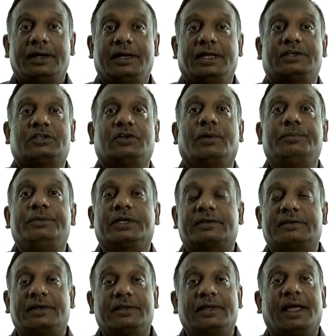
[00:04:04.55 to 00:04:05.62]
test
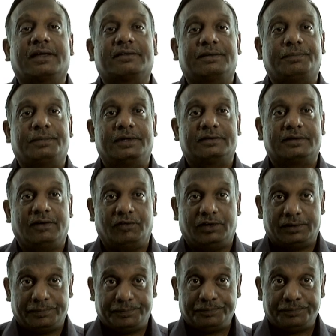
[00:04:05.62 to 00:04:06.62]
objects at the acceptance level.